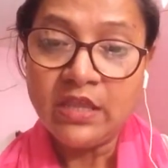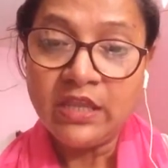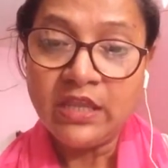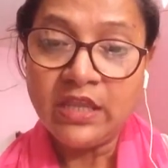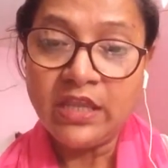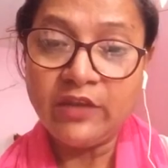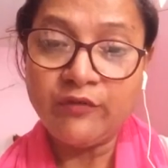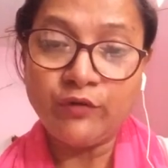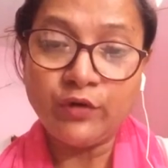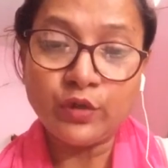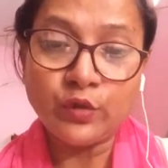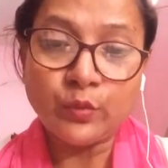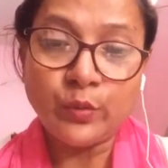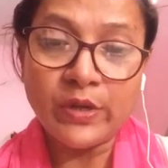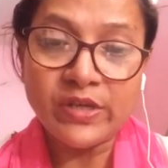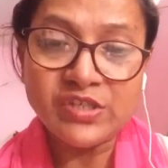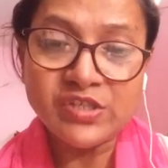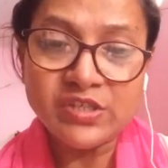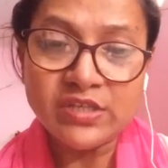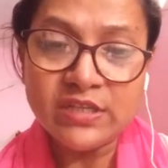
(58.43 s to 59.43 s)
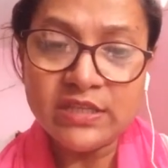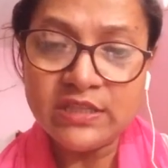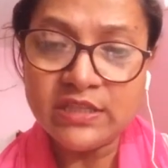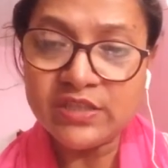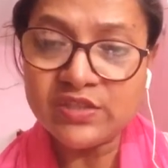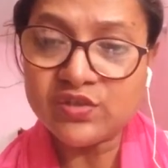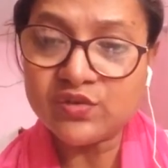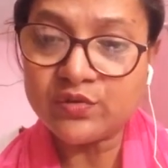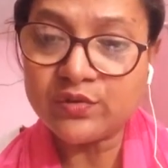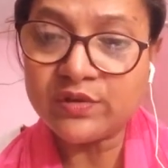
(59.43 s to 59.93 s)
He would question the
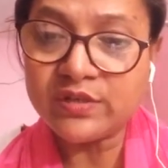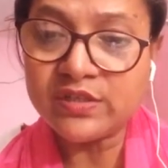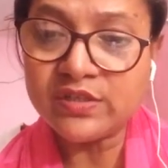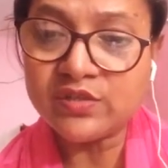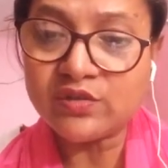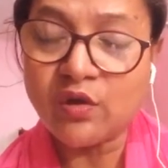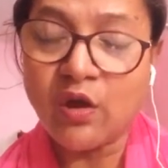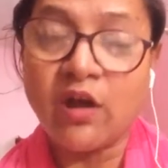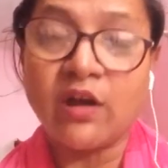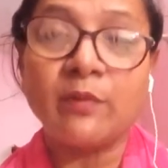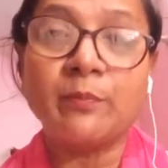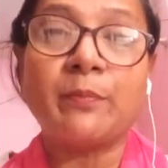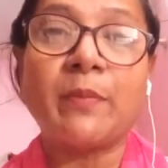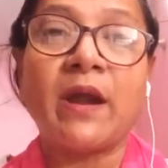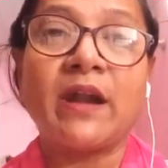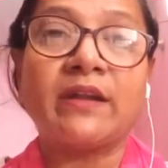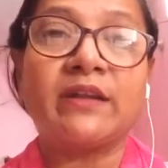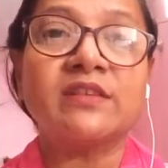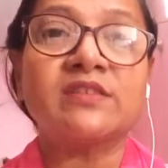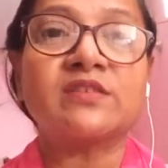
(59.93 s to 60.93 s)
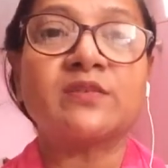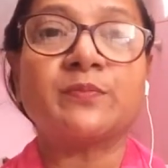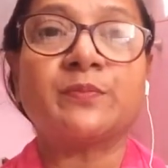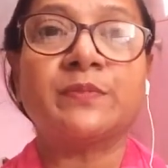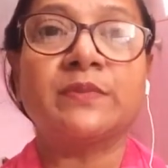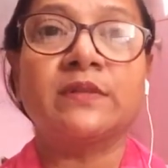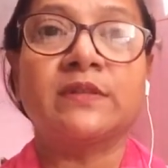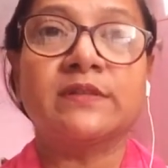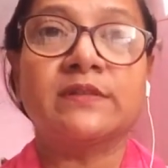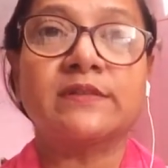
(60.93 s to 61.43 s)
students on
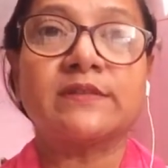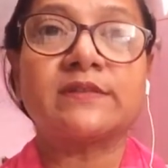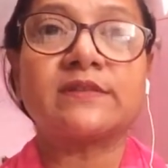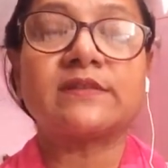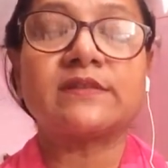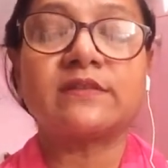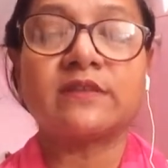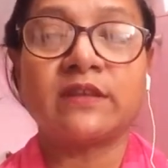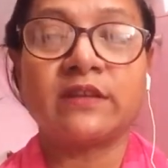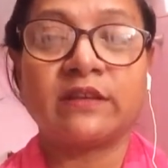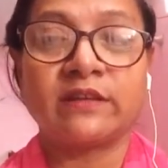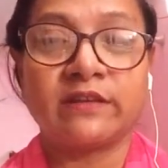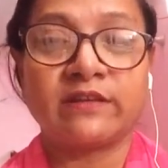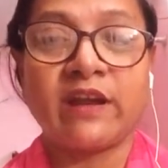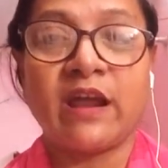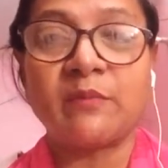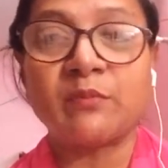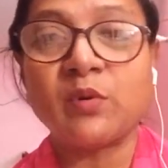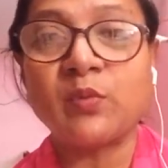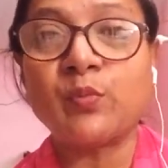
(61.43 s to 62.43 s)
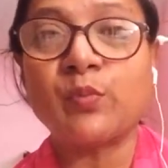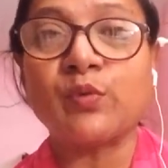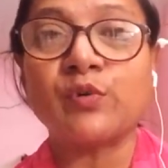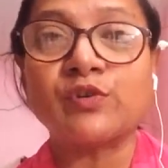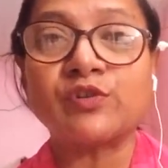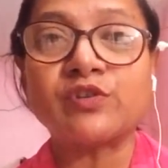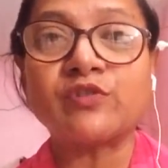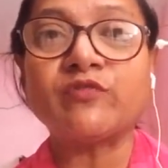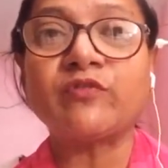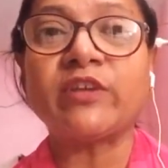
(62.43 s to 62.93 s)
participles. In grammar
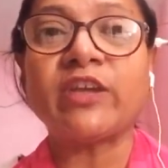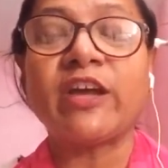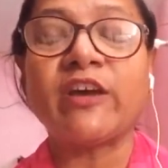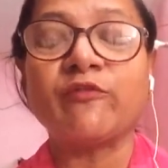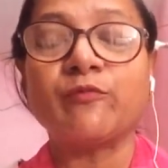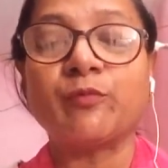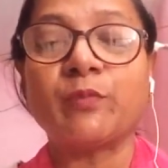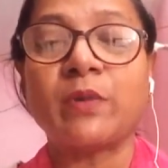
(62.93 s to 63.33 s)
portion we have